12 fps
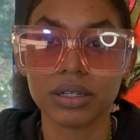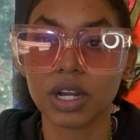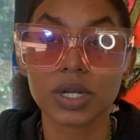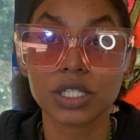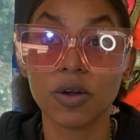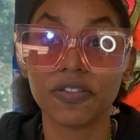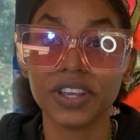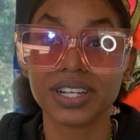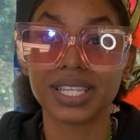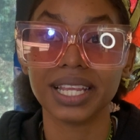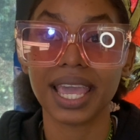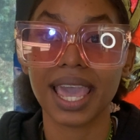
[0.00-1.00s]
There was no
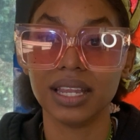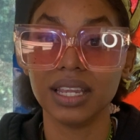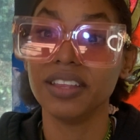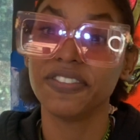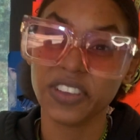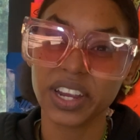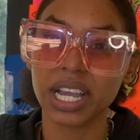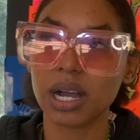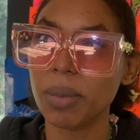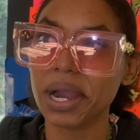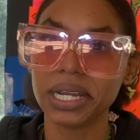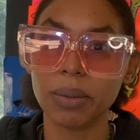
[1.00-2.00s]
fears in your head. You did fear you're
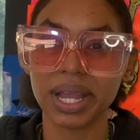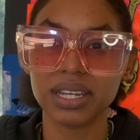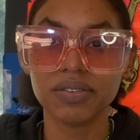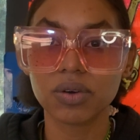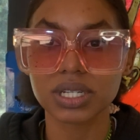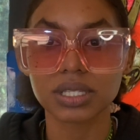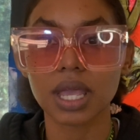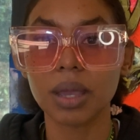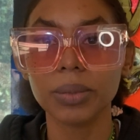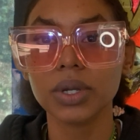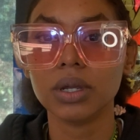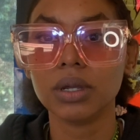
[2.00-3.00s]
gonna marry them and divorce
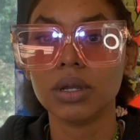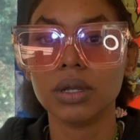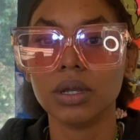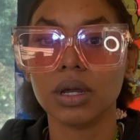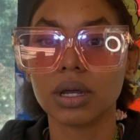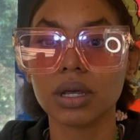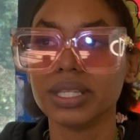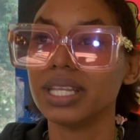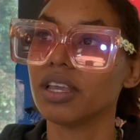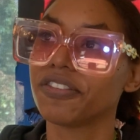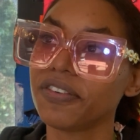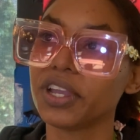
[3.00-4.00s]
them? Huh?
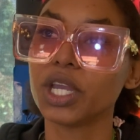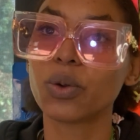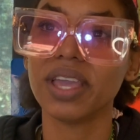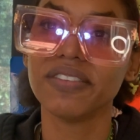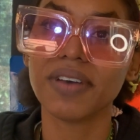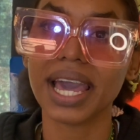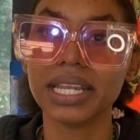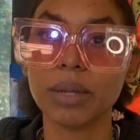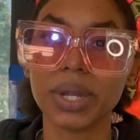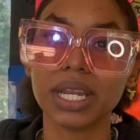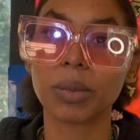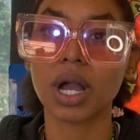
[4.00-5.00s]
Did you fear you're gonna invite
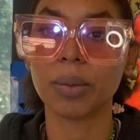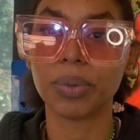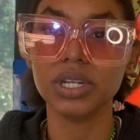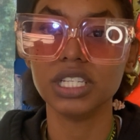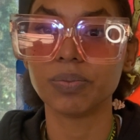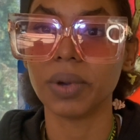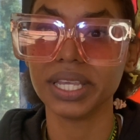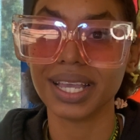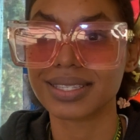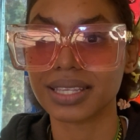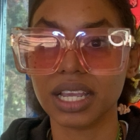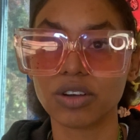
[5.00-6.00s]
them and them call police for you
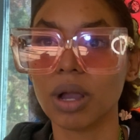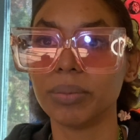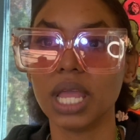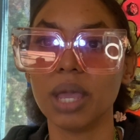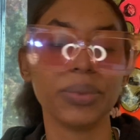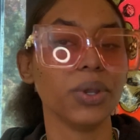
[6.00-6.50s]
and say you robbed them?